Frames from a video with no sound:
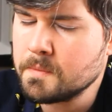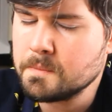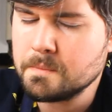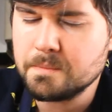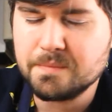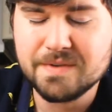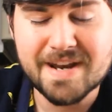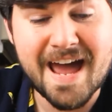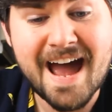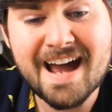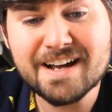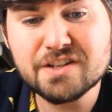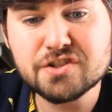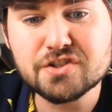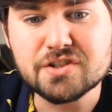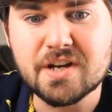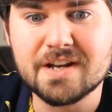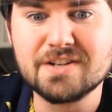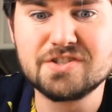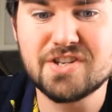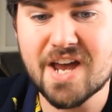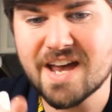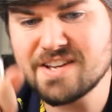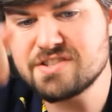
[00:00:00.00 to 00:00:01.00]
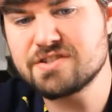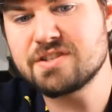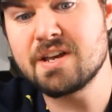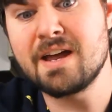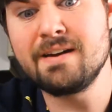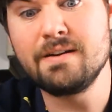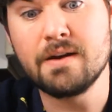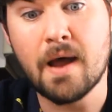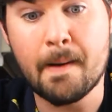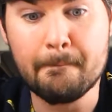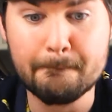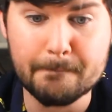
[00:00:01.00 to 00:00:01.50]
Next,
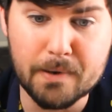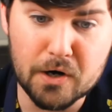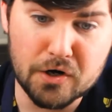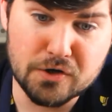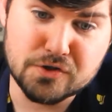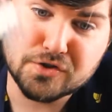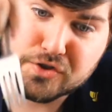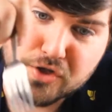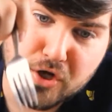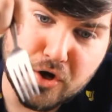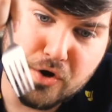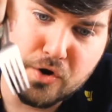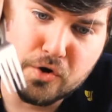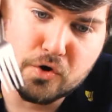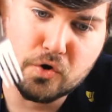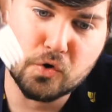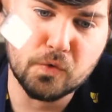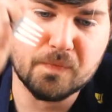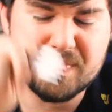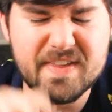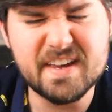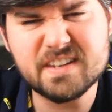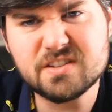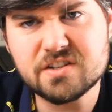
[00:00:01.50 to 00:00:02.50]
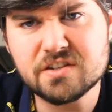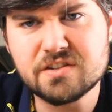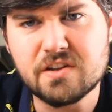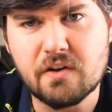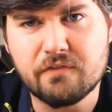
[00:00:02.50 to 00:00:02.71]
contestant number 2. This is the